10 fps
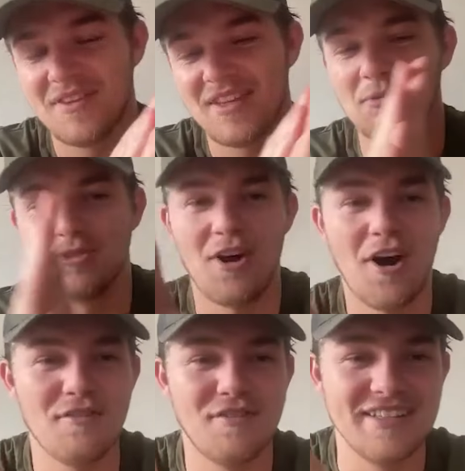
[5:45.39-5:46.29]
It was a
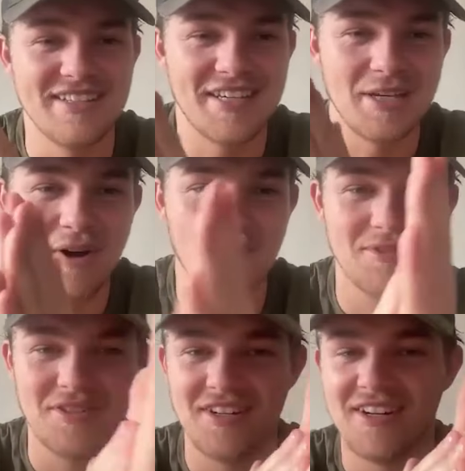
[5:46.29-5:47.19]
hard thing to keep up
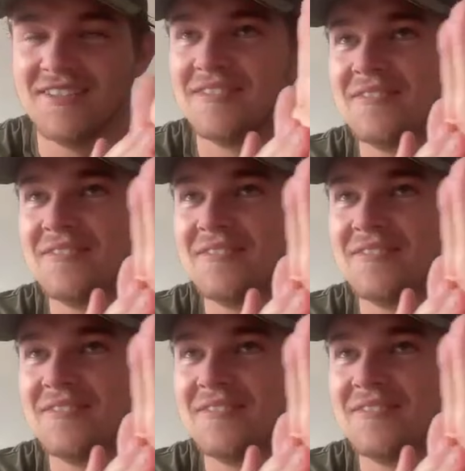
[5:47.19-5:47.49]
to, you know.